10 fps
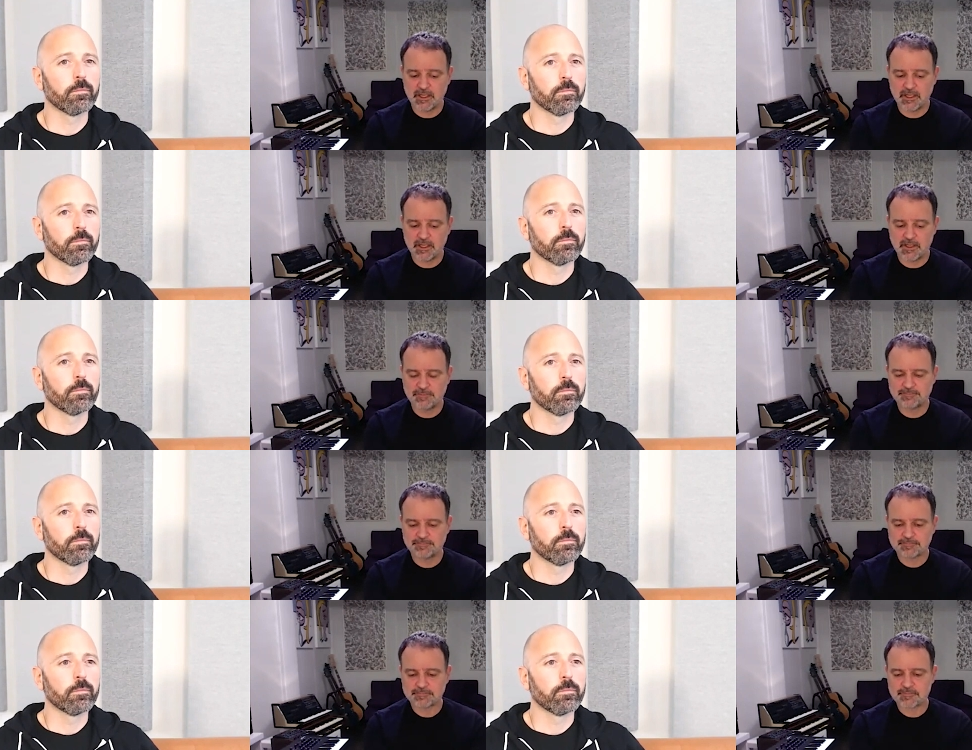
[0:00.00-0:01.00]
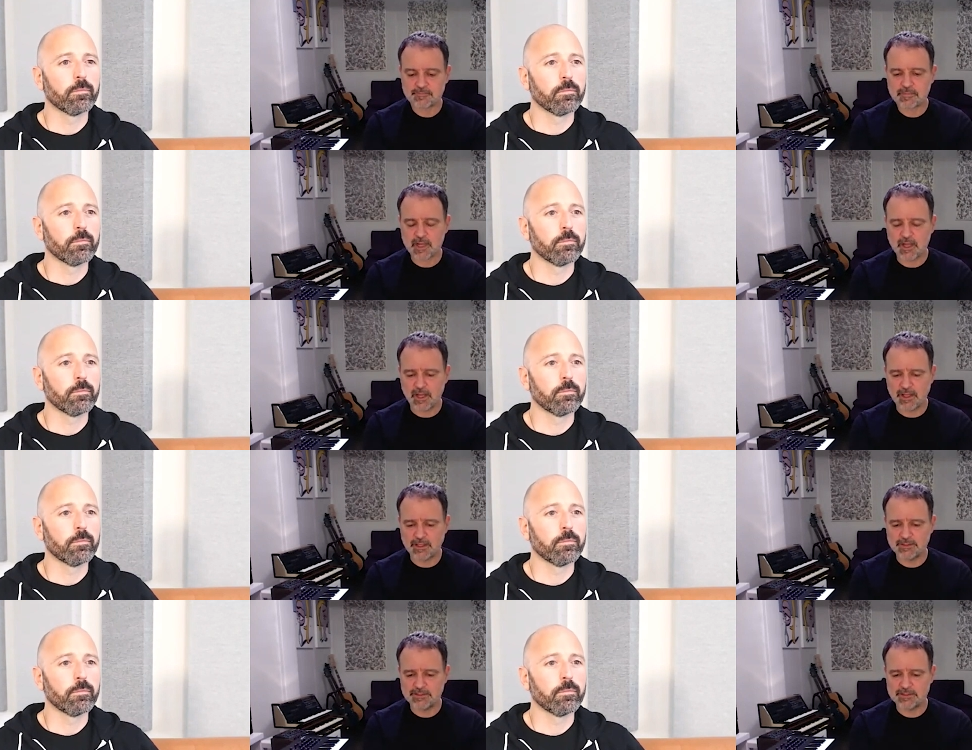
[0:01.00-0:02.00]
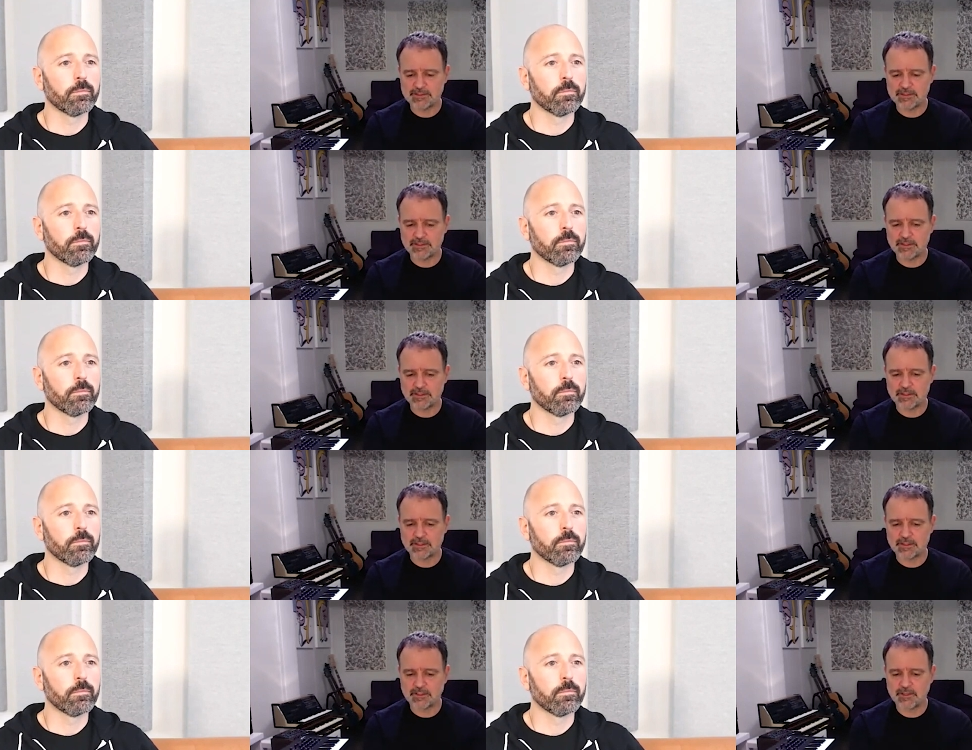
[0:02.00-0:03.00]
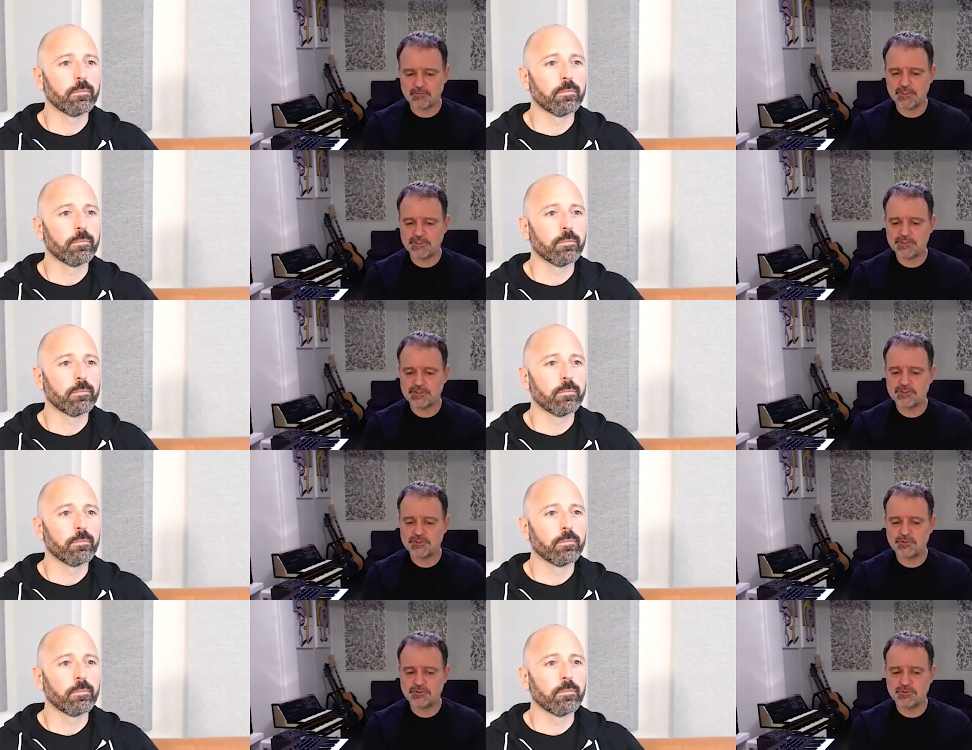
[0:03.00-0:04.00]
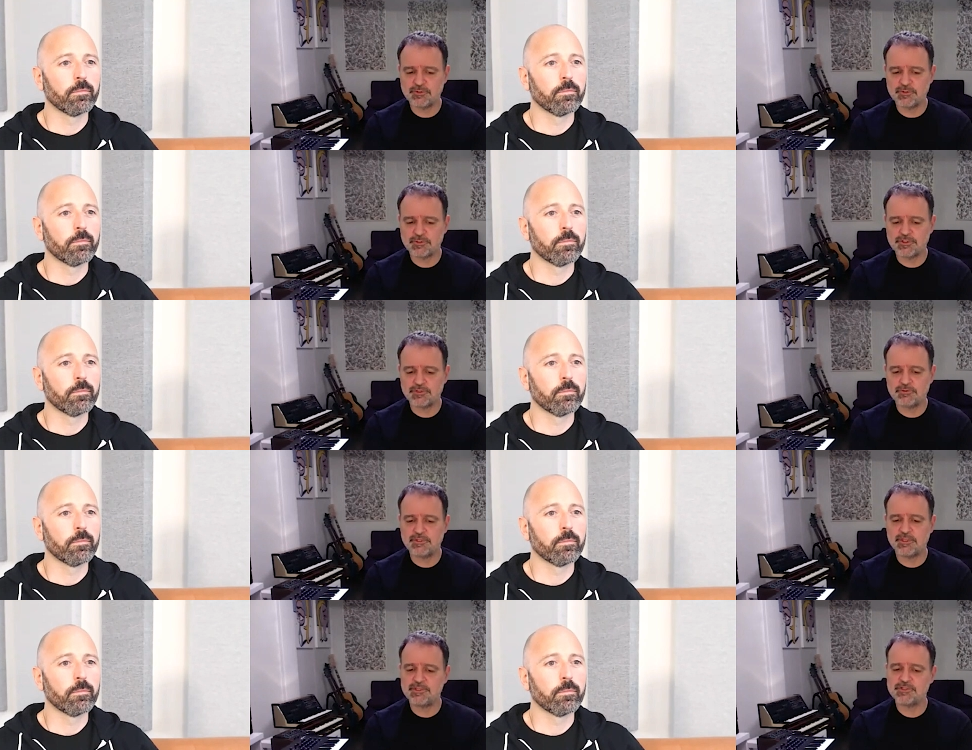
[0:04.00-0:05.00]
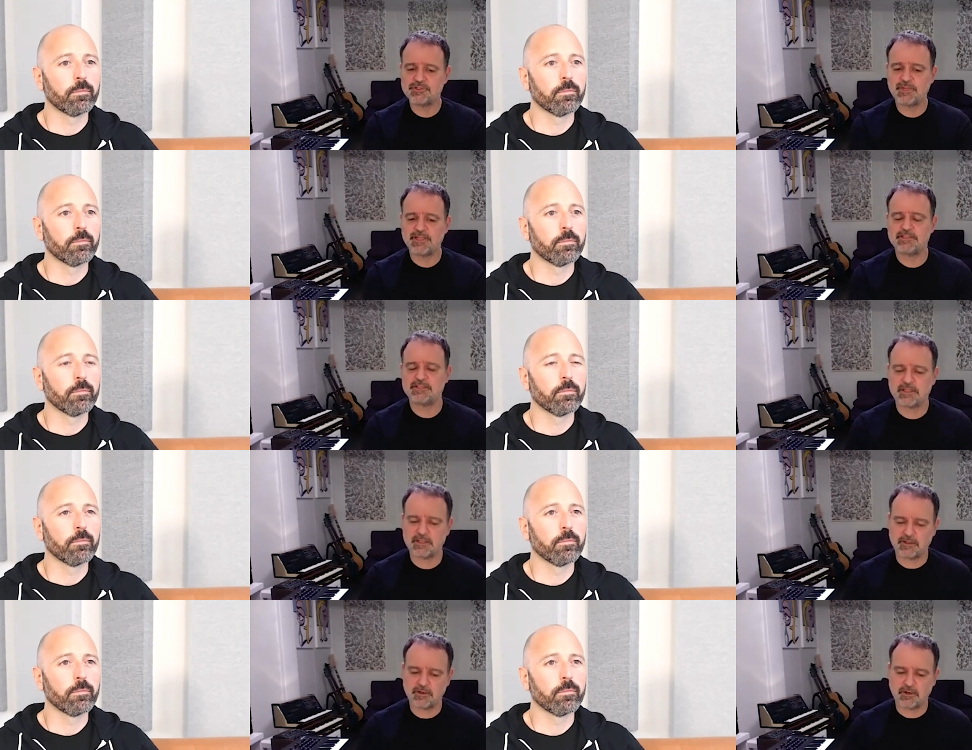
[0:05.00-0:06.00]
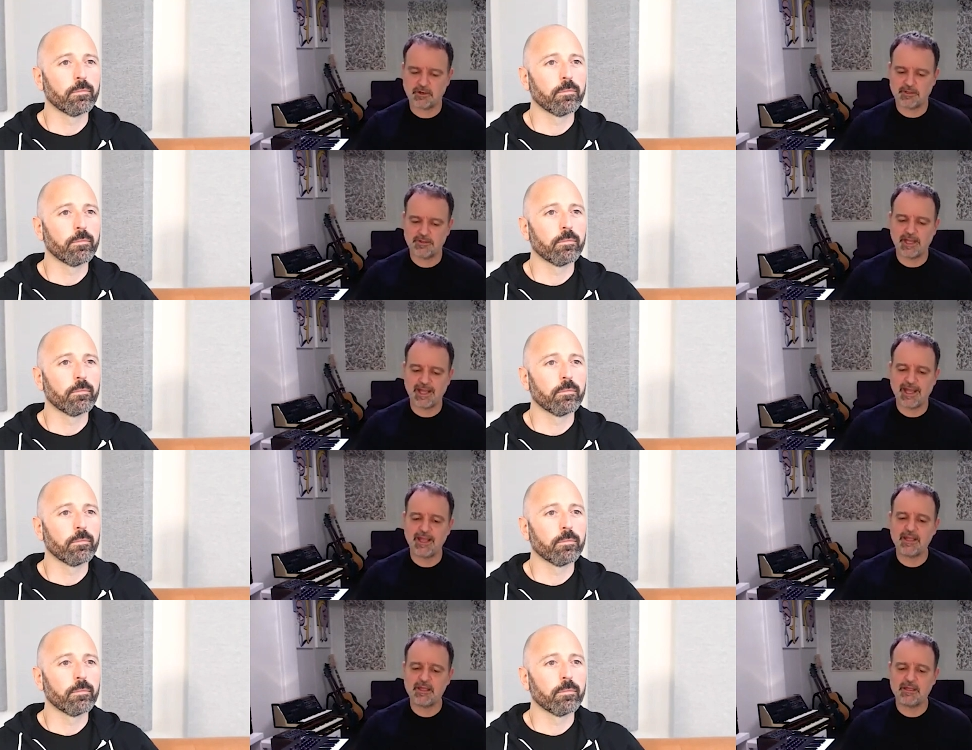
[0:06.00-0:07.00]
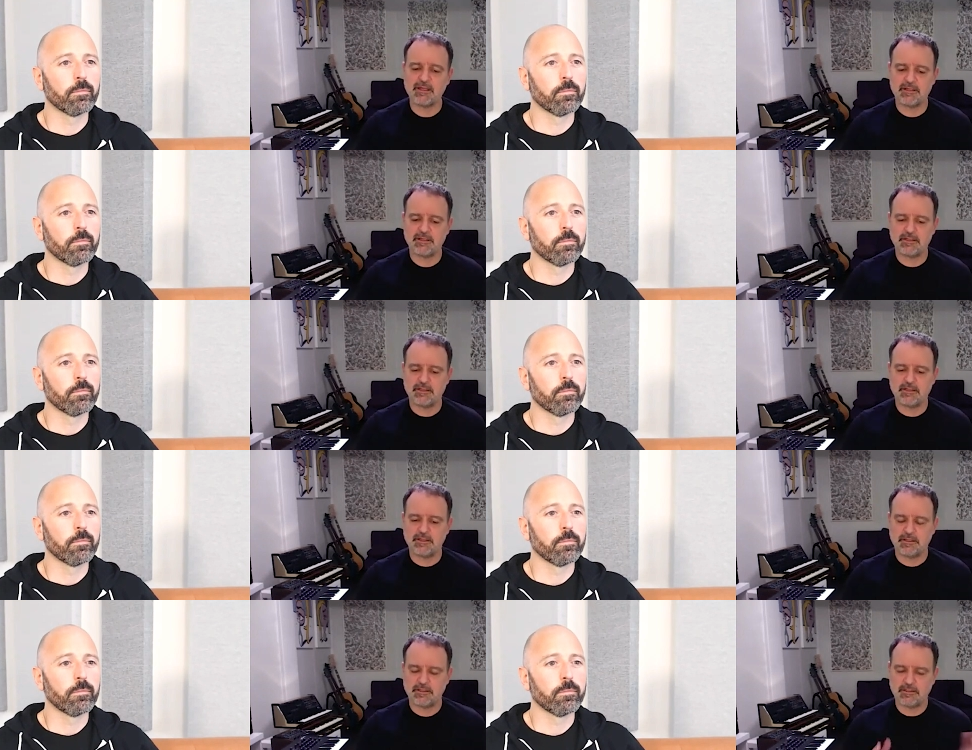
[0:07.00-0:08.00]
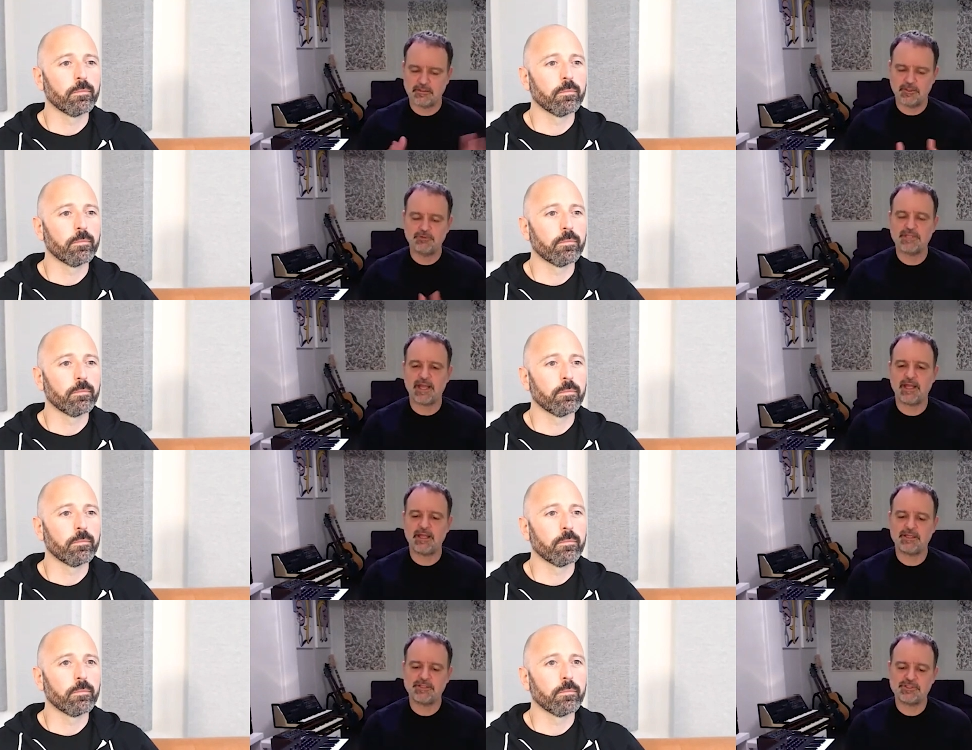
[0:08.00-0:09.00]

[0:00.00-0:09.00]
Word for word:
Speaker 1: um, and uh, if we tune tune the instruments, the A uh, note A is